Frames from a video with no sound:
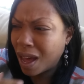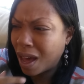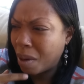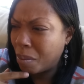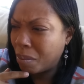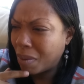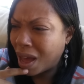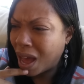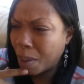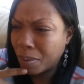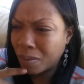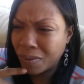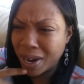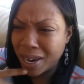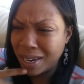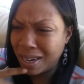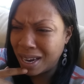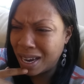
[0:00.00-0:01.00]
um,
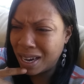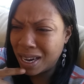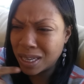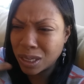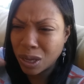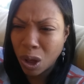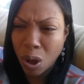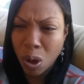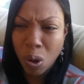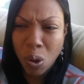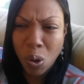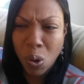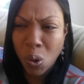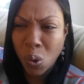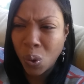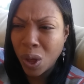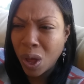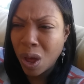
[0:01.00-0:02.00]
operating in this
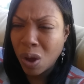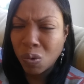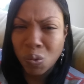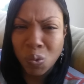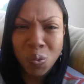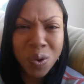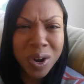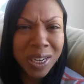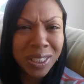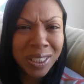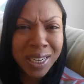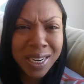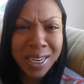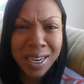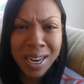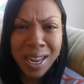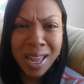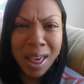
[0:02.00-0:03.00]
whole
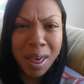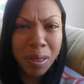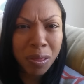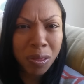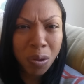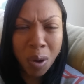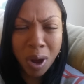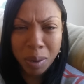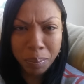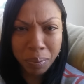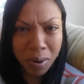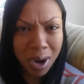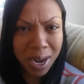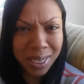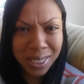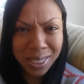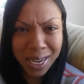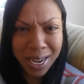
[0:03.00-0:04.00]
rigid thought
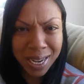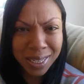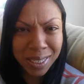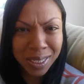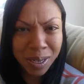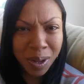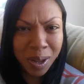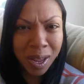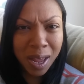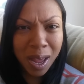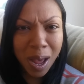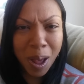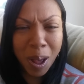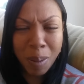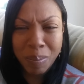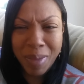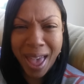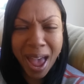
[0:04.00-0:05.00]
process,
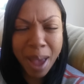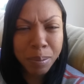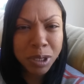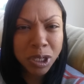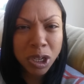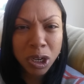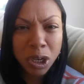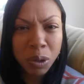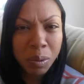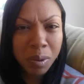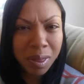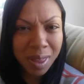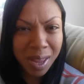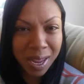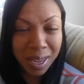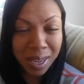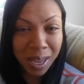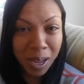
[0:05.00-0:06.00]
um, absolute
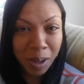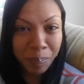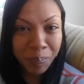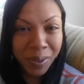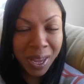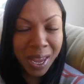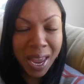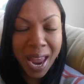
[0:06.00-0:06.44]
thinking.